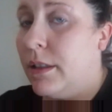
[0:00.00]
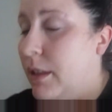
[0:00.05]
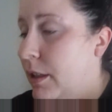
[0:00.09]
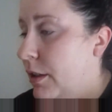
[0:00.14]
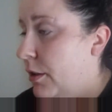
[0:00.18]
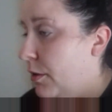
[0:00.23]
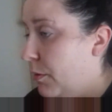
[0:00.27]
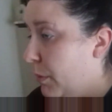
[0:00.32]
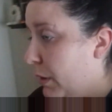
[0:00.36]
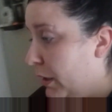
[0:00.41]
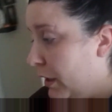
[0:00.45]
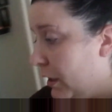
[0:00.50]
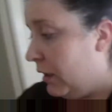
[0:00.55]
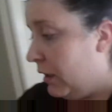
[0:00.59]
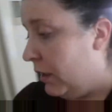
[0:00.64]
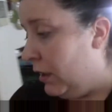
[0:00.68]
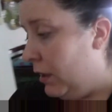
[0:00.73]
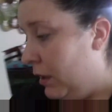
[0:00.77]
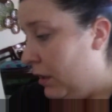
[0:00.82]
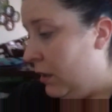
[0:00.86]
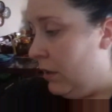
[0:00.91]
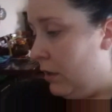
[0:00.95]
see your
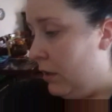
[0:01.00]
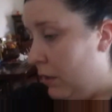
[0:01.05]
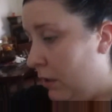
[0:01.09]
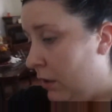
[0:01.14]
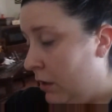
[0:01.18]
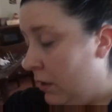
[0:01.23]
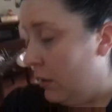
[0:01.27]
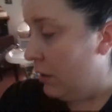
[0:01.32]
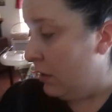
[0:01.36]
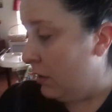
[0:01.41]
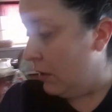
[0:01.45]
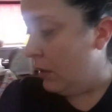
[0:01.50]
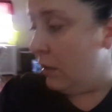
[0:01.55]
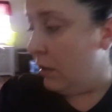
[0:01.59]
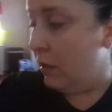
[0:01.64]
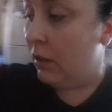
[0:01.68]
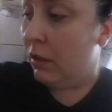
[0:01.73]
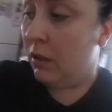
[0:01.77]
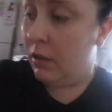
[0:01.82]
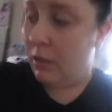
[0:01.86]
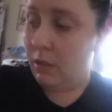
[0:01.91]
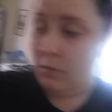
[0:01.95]
wiki.
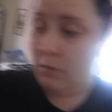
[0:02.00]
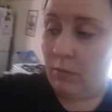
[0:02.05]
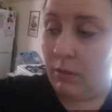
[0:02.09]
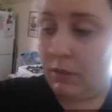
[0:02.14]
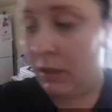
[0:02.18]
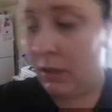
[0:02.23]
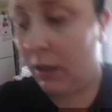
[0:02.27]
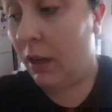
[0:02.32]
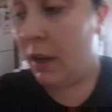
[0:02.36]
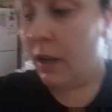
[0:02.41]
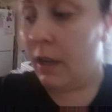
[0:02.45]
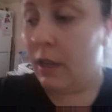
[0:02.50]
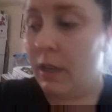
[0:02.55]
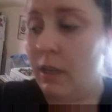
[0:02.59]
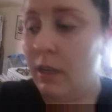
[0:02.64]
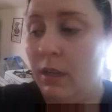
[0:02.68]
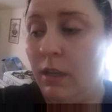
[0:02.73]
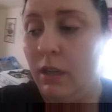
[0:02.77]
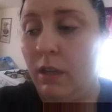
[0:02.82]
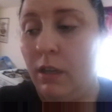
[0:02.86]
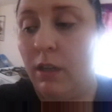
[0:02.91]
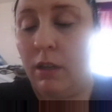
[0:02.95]
You want to say hi?